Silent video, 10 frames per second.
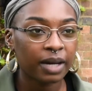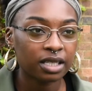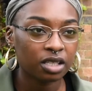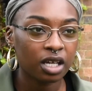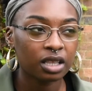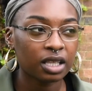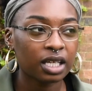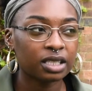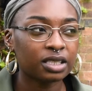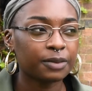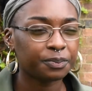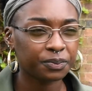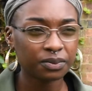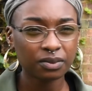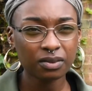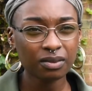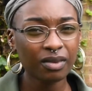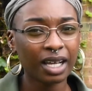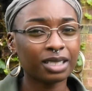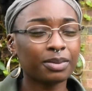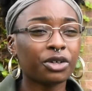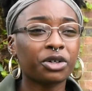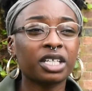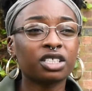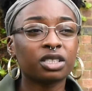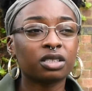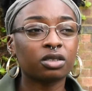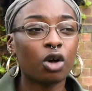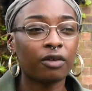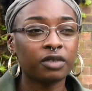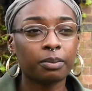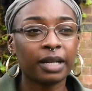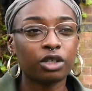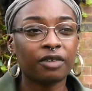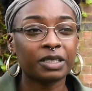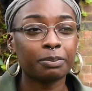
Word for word: by certain things, and as microaggressions often played off as